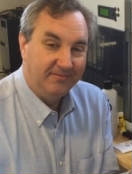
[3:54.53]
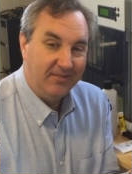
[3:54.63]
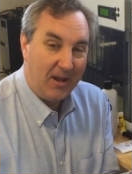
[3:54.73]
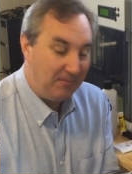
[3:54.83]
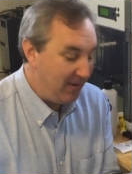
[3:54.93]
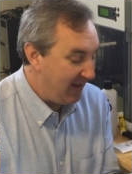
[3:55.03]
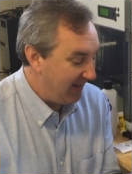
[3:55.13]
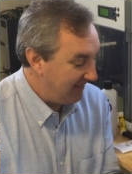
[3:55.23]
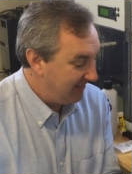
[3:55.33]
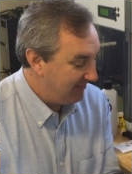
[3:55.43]
Not
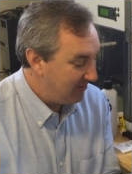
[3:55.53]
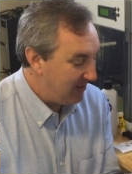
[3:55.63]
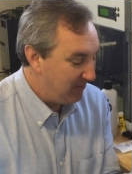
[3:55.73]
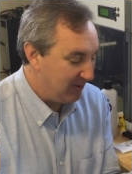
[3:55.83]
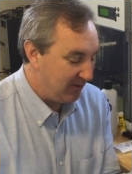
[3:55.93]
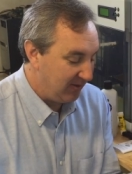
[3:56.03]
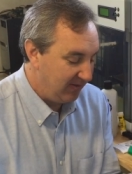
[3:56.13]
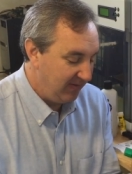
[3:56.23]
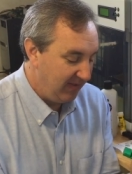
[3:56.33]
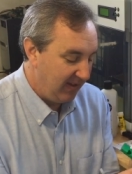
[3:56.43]
bad. Train whistle.
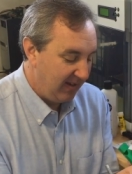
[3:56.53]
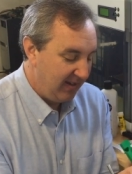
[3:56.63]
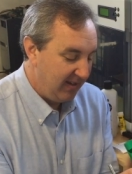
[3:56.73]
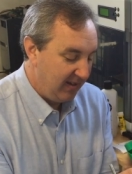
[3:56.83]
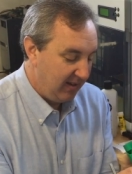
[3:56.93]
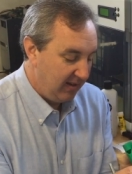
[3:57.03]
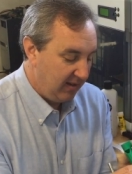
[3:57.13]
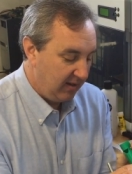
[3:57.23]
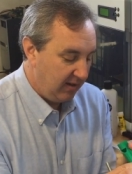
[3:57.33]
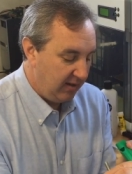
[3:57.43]

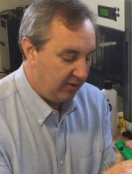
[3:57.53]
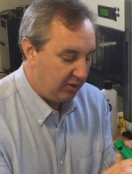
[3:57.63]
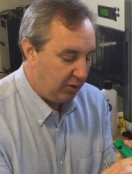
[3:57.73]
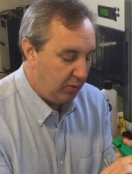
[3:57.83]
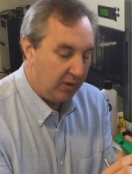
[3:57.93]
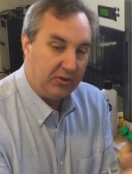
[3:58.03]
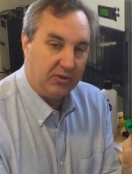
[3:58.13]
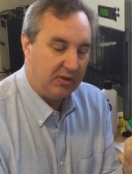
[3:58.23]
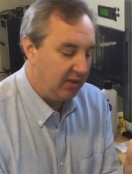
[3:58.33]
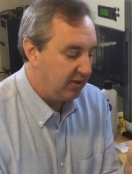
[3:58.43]
There's two
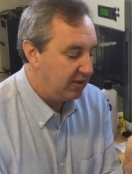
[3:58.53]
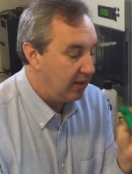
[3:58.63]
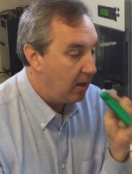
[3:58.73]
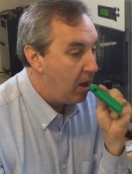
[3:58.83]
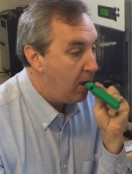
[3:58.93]
whistles in this thing.